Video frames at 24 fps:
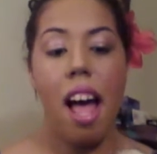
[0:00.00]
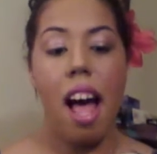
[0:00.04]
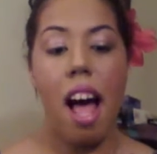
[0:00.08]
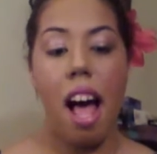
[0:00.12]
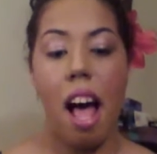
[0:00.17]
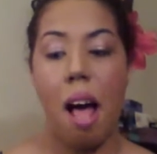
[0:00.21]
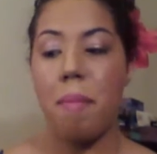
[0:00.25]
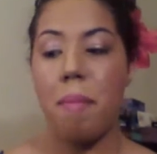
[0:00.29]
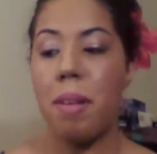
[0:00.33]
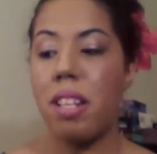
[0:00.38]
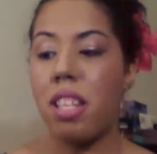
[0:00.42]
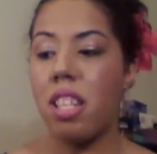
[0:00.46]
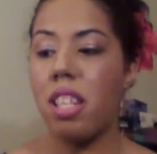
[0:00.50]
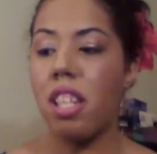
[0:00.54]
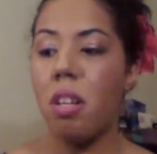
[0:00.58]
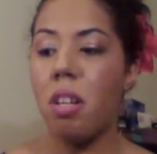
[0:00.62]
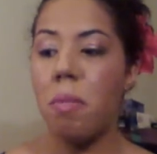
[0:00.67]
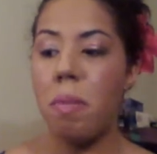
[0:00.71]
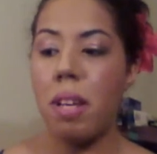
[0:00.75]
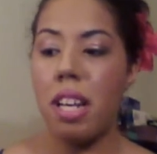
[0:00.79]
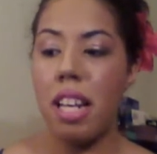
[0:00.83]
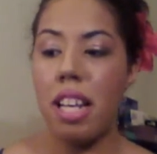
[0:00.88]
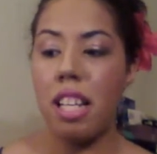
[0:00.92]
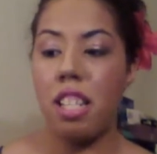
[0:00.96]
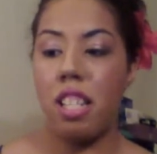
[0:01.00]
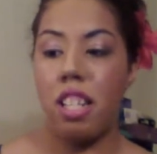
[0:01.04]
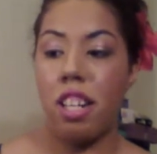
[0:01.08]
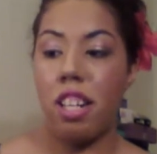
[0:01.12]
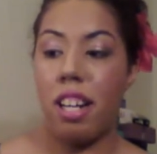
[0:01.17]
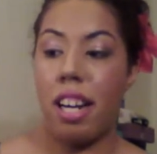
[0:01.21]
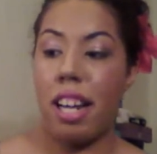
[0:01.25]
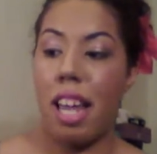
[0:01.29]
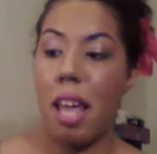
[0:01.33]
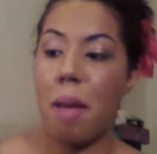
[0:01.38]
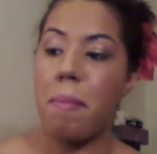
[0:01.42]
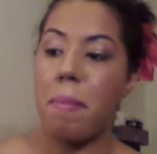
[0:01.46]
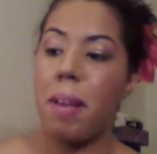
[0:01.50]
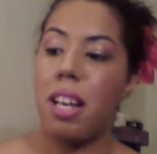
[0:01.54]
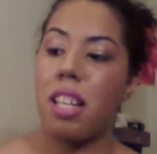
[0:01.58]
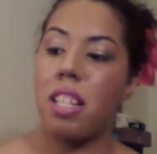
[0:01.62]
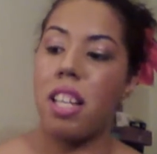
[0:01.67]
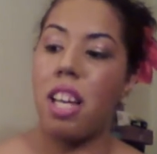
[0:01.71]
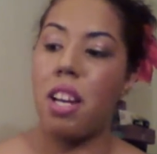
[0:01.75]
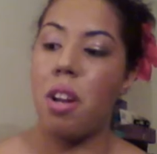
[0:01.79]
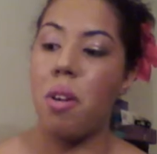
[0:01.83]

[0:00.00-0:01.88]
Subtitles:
It's a little bit easier to get because I